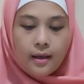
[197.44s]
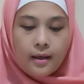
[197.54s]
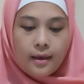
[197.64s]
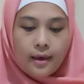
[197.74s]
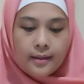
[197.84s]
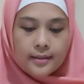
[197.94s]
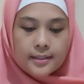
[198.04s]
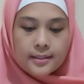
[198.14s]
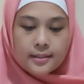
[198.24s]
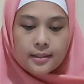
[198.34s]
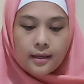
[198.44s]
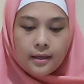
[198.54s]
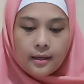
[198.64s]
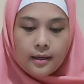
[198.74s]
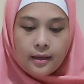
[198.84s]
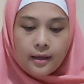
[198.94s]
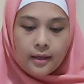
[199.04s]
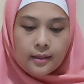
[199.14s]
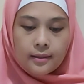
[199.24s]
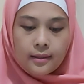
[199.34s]
A helix
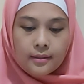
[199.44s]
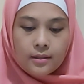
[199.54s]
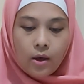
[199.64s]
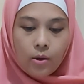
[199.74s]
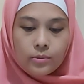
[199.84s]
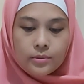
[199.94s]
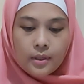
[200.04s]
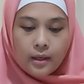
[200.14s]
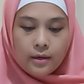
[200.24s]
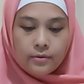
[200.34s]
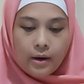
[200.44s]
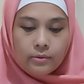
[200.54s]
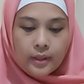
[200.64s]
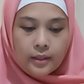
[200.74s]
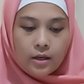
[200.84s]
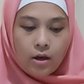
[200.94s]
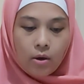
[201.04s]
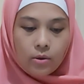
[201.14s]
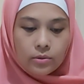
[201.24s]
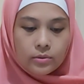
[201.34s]
that goes around a
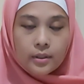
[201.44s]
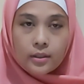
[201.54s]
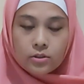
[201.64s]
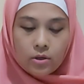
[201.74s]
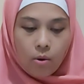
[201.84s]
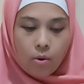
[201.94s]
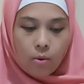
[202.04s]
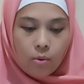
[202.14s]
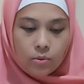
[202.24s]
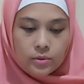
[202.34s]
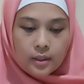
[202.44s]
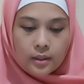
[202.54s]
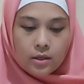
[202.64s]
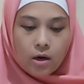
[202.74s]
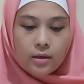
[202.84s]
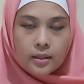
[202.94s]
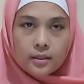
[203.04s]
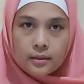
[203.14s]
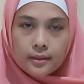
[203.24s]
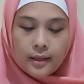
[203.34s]
cone is called a
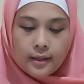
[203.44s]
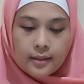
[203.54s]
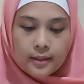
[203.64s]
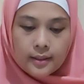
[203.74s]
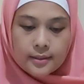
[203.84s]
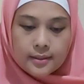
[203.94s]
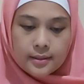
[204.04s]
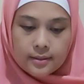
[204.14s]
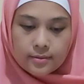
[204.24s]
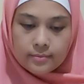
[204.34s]
conical helix.